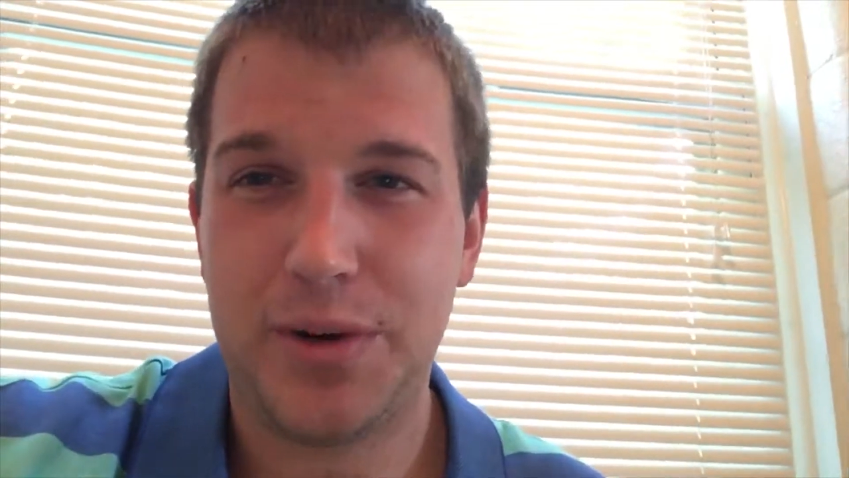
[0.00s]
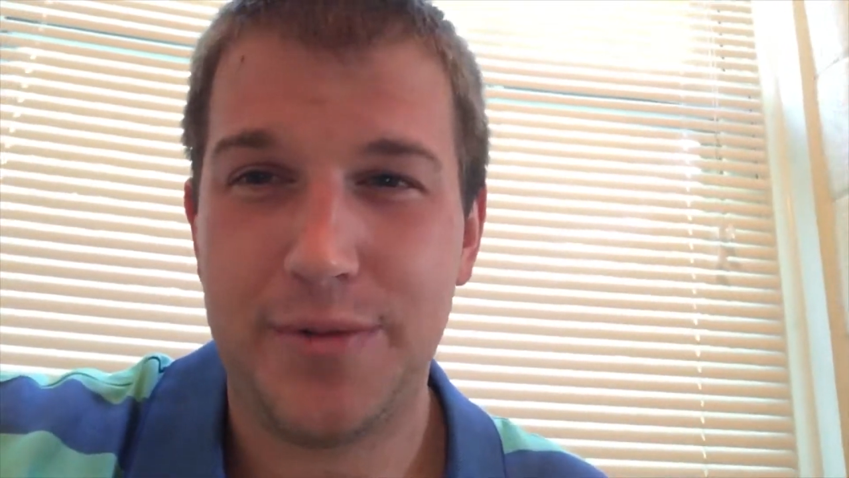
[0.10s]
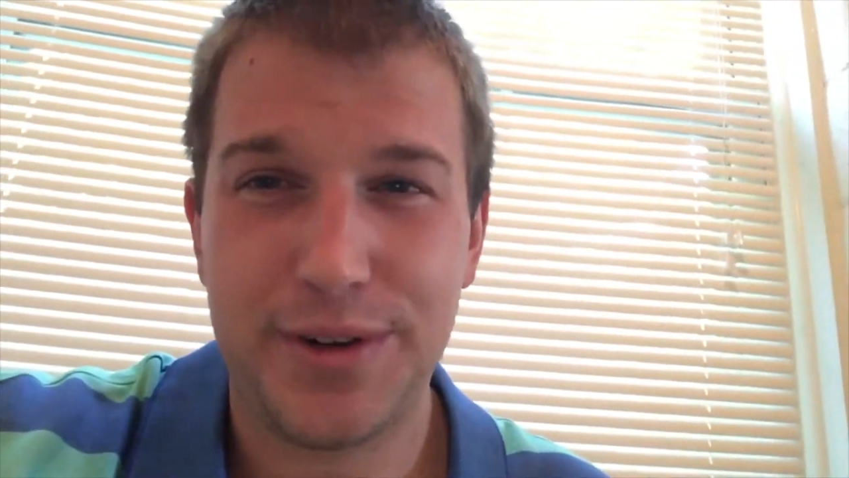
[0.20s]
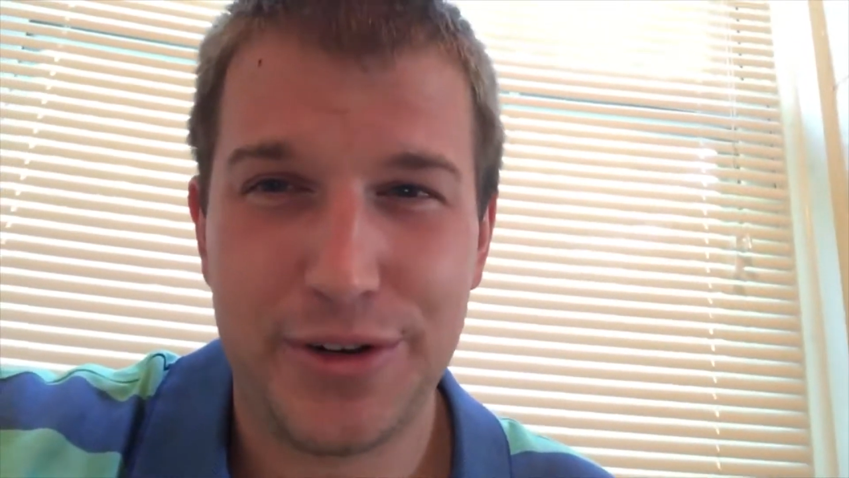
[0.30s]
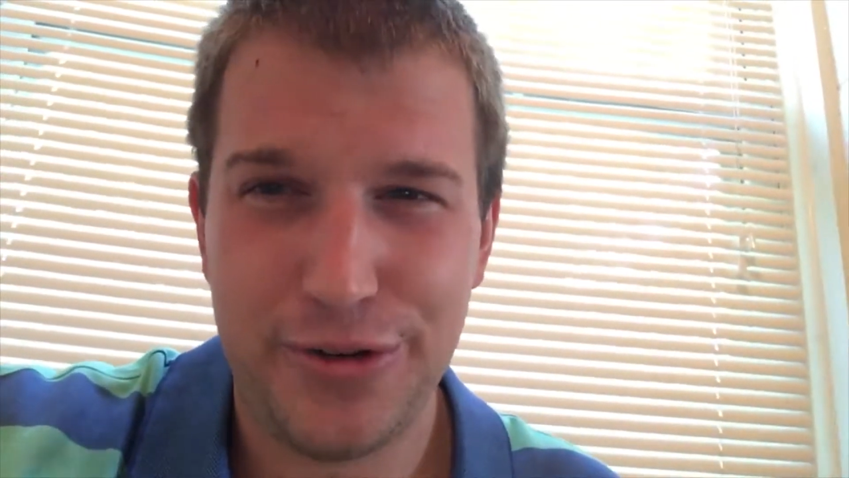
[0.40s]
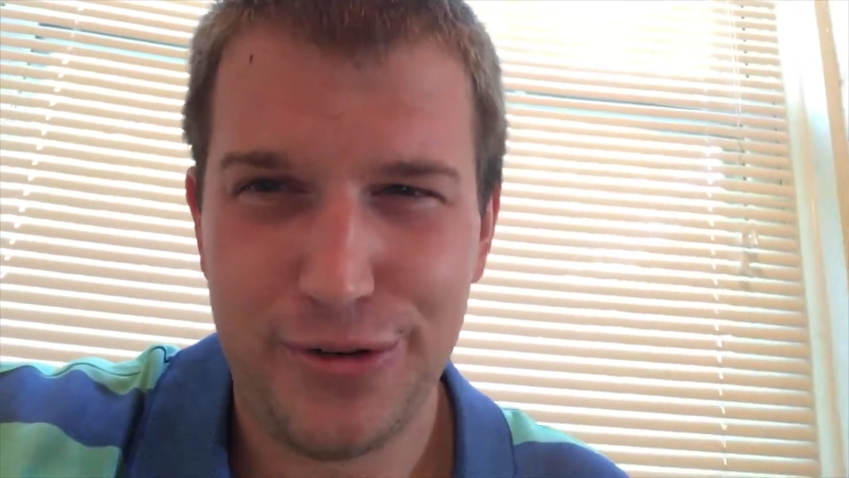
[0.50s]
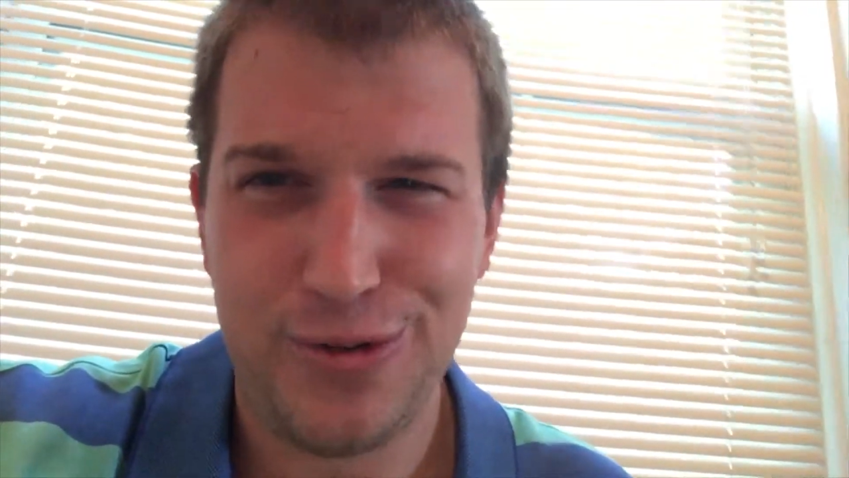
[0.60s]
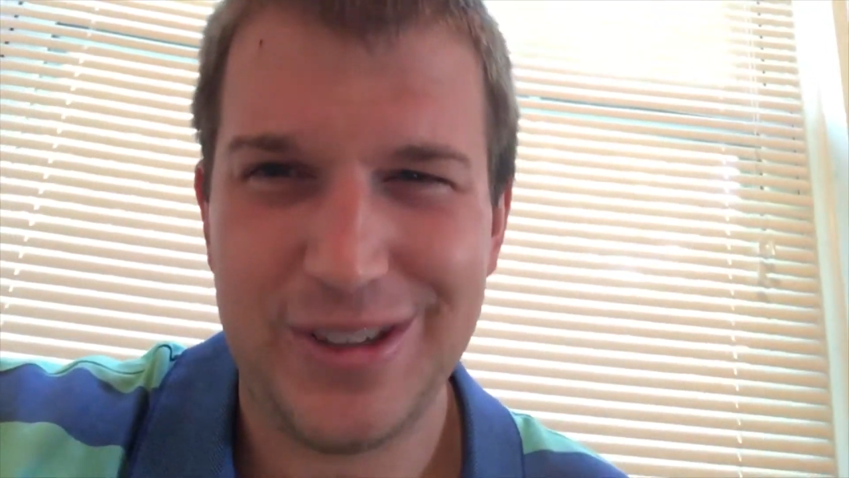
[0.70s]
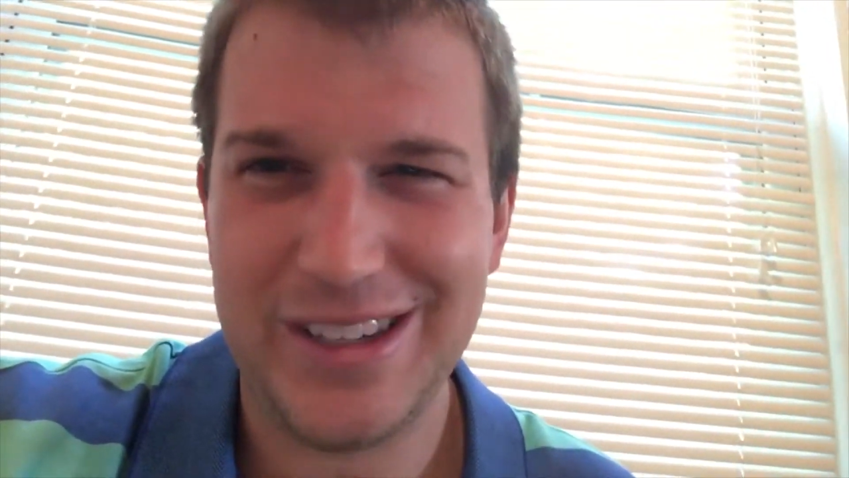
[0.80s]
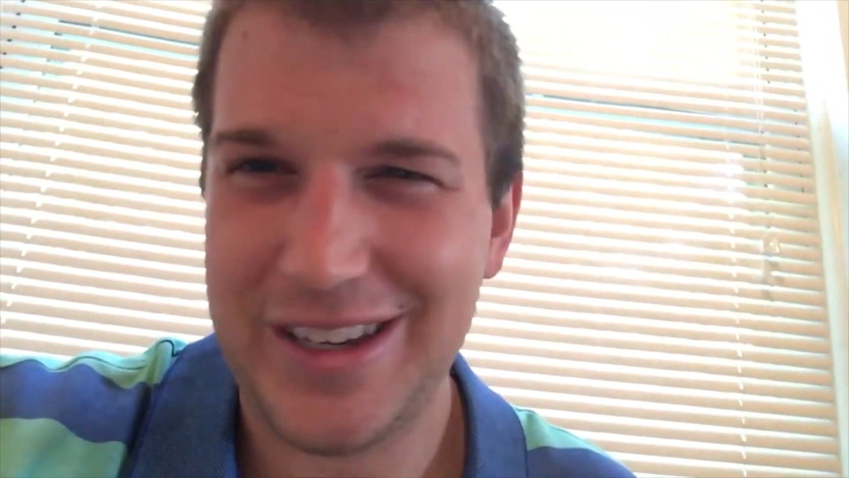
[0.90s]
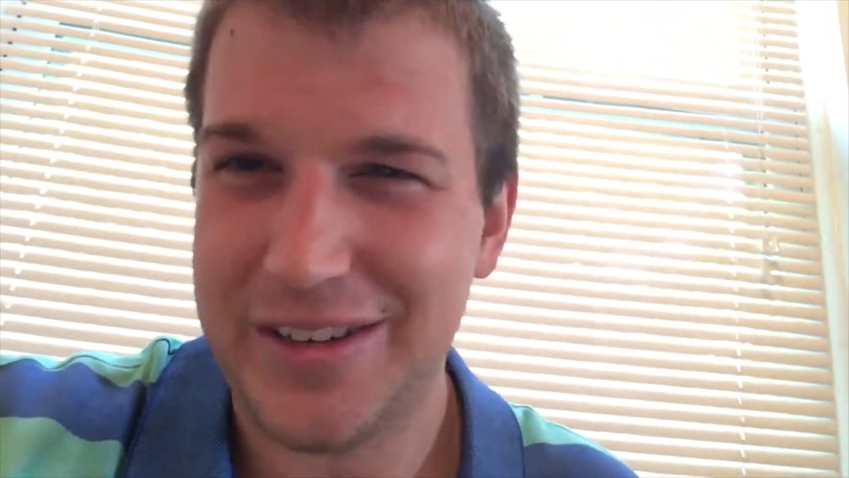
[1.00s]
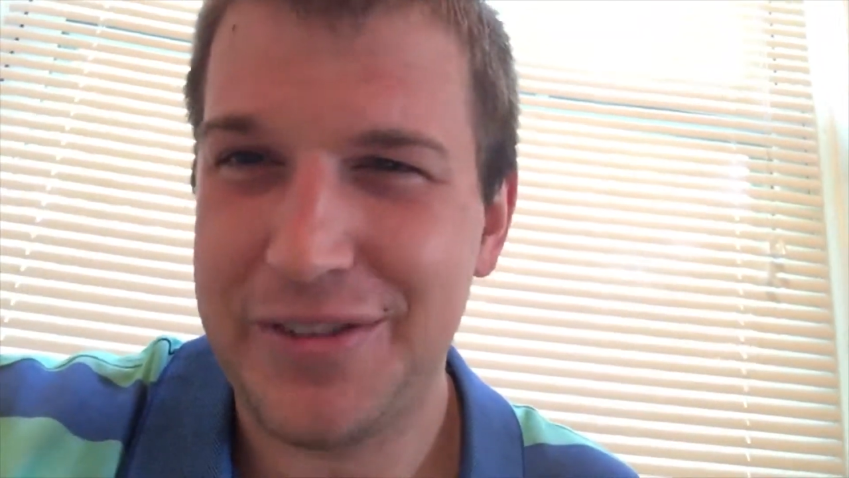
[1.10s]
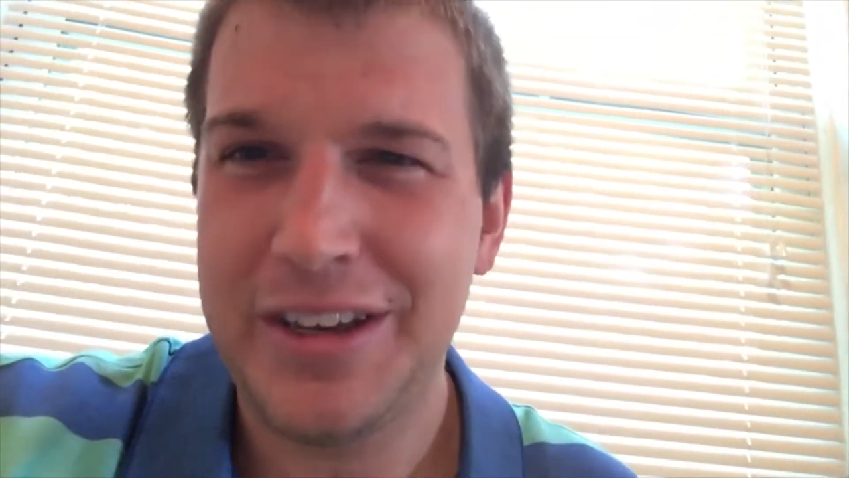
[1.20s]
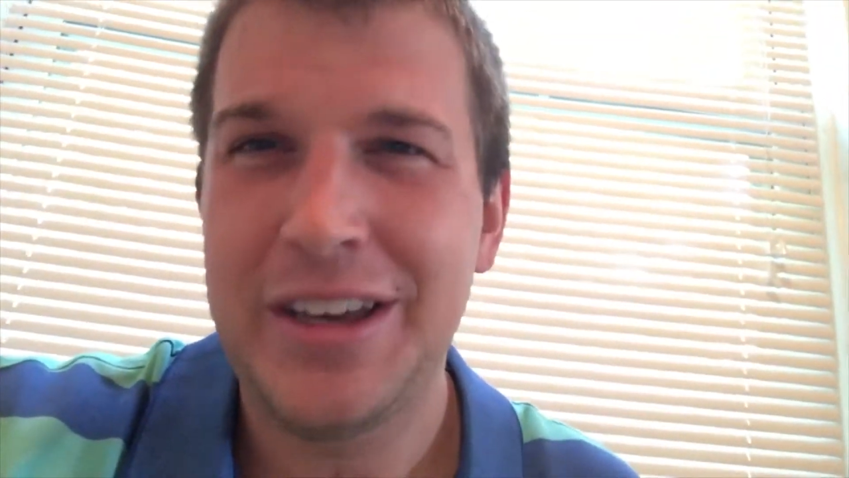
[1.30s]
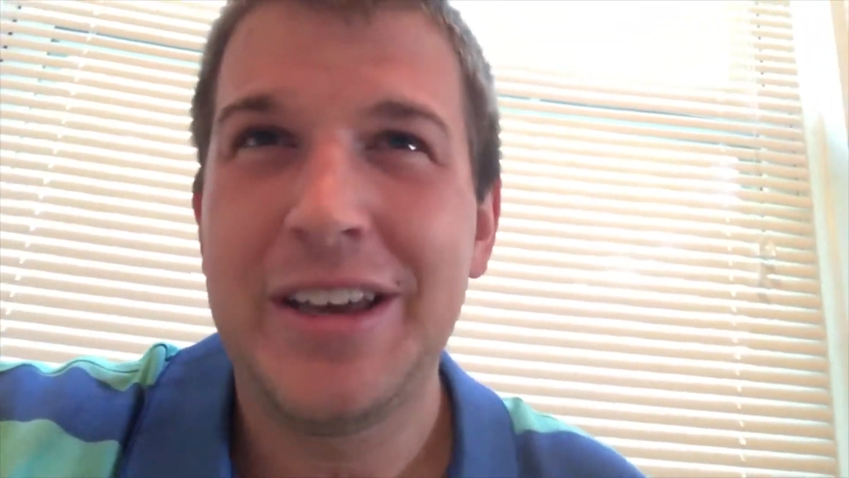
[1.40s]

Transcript: Perfect 2 and stuff,